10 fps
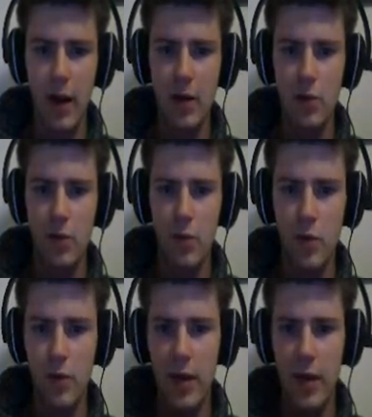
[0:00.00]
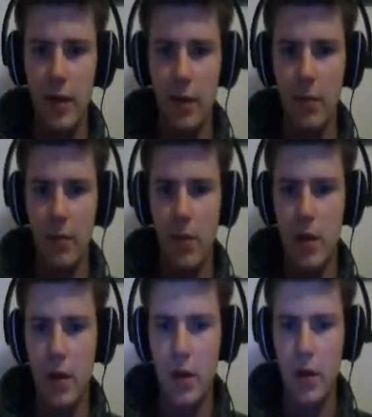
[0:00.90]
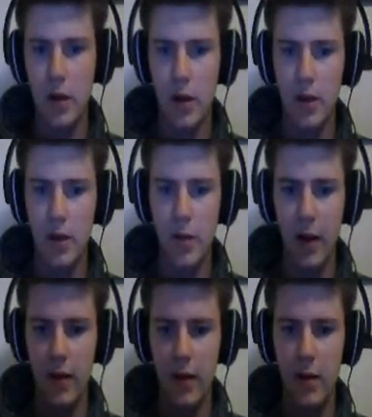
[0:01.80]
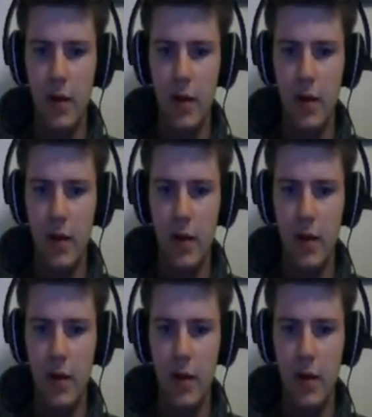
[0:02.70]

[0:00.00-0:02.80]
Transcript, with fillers: and I don't want to read them. Can I go to bed?